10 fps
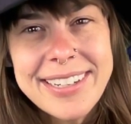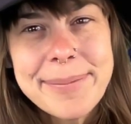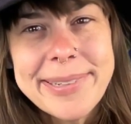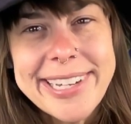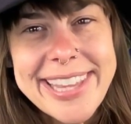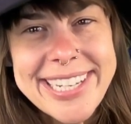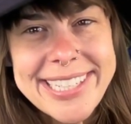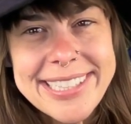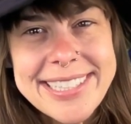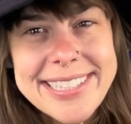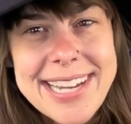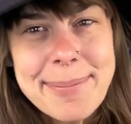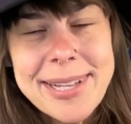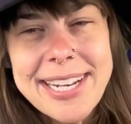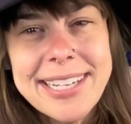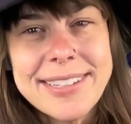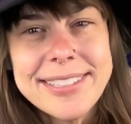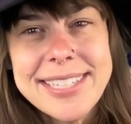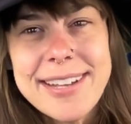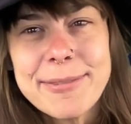Breathe in and stop letting
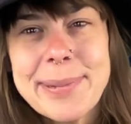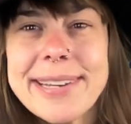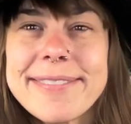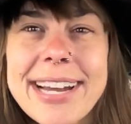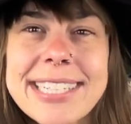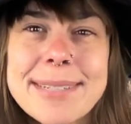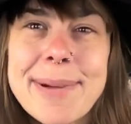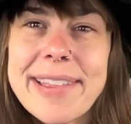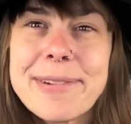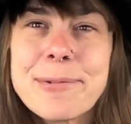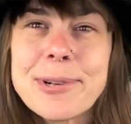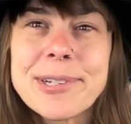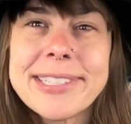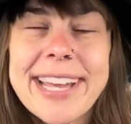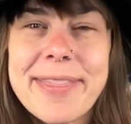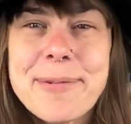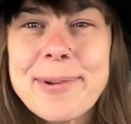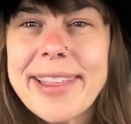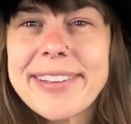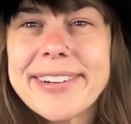yourself be affected by the world and the
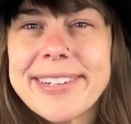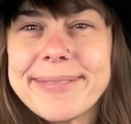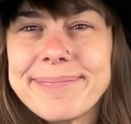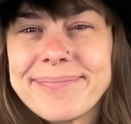weather.